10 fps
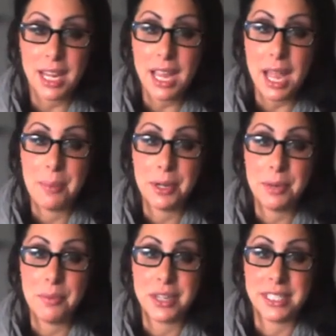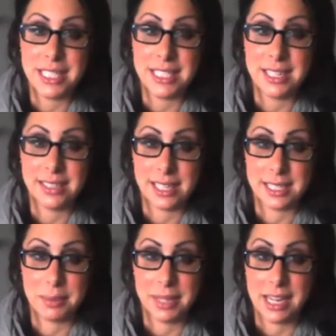I put a more detailed
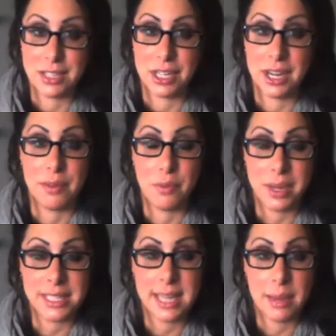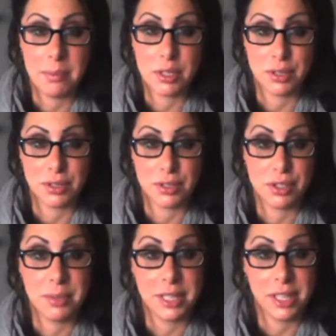explanation of what temperatures you
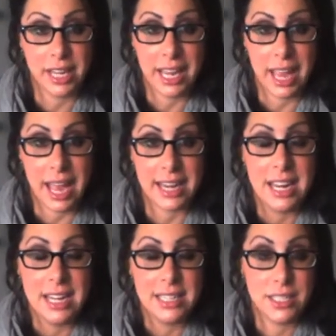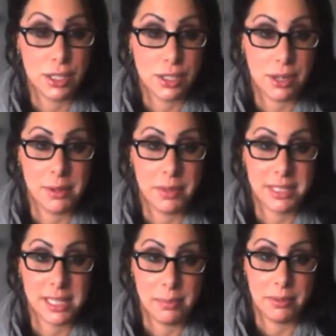should be looking at to determine
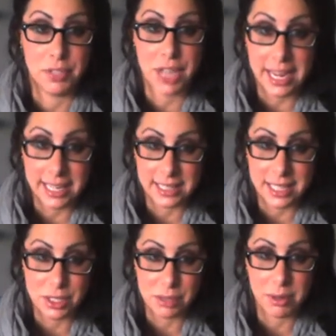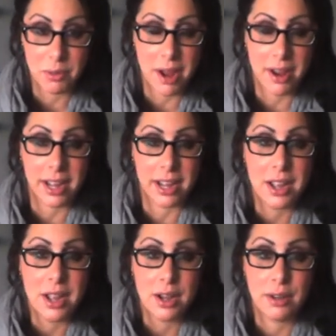what type of jacket they should be wearing,
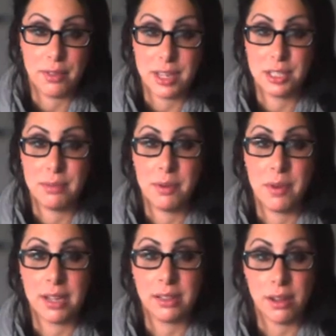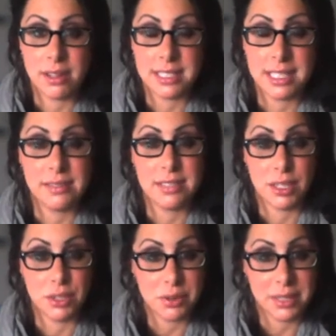or if they should be wearing long sleeves
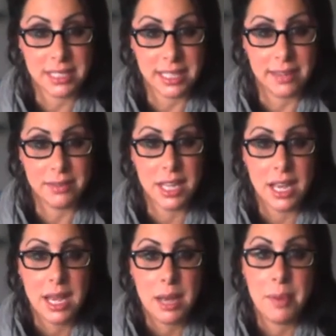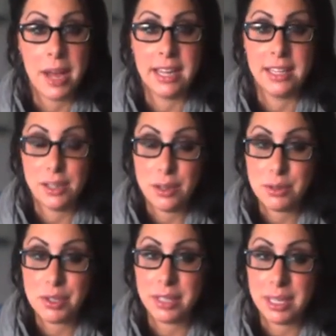and short sleeves. But
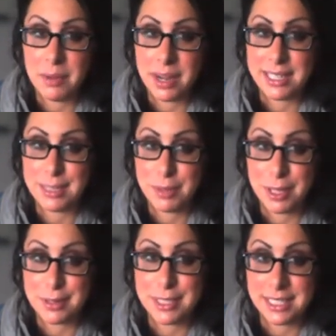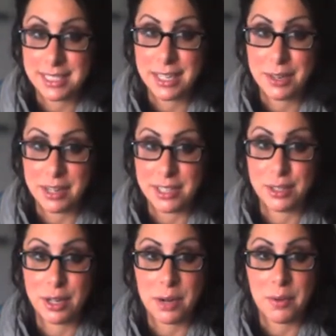usually when it's below 60
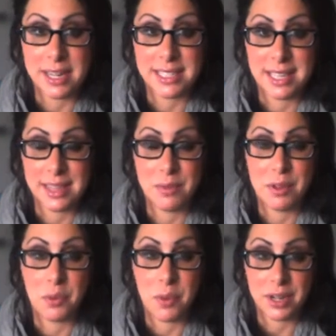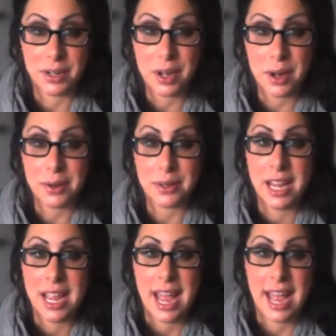degrees, you're going to want to send them with a winter coat
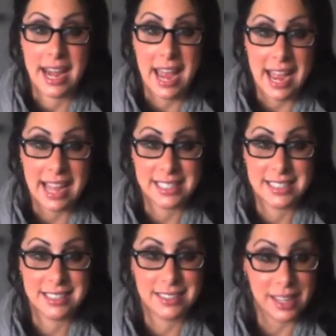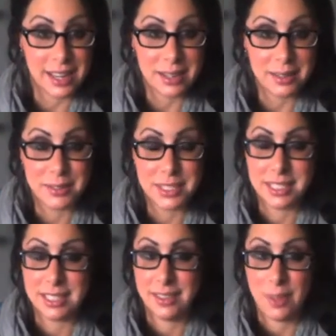and hats,
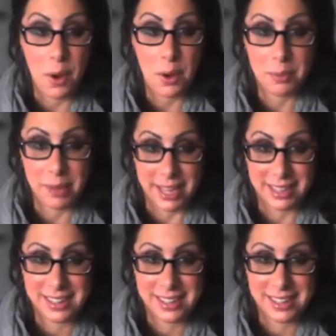gloves, the whole bit.